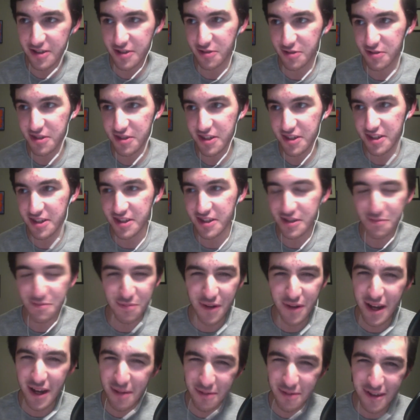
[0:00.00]
Lucinia is
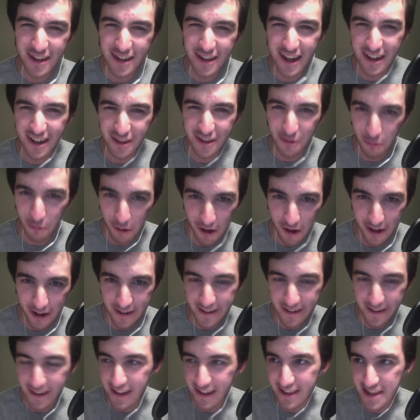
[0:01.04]
probably out of the
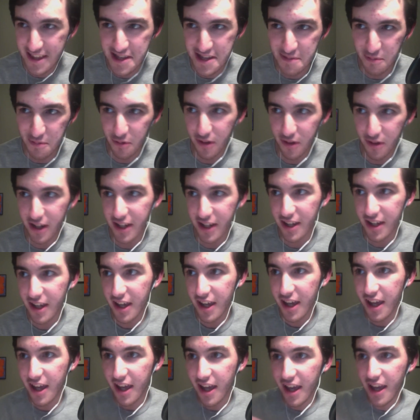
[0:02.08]
water at this point.
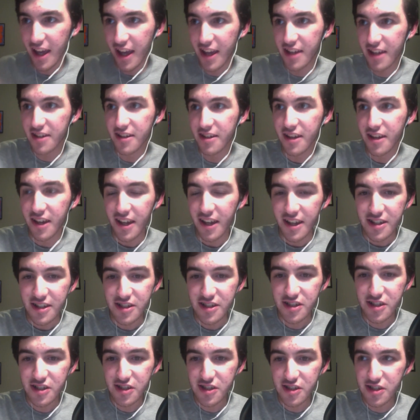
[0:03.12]
And,
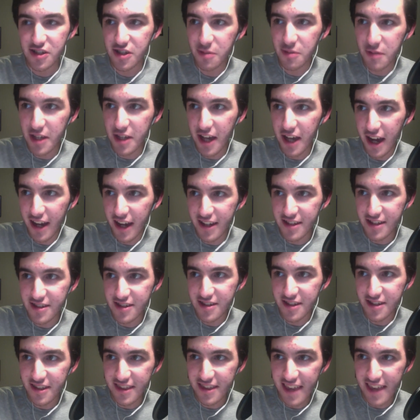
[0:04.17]
to be
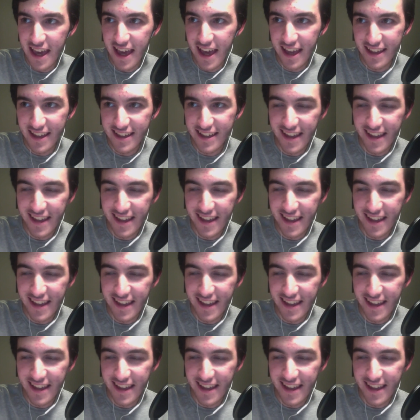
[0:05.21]
honest, that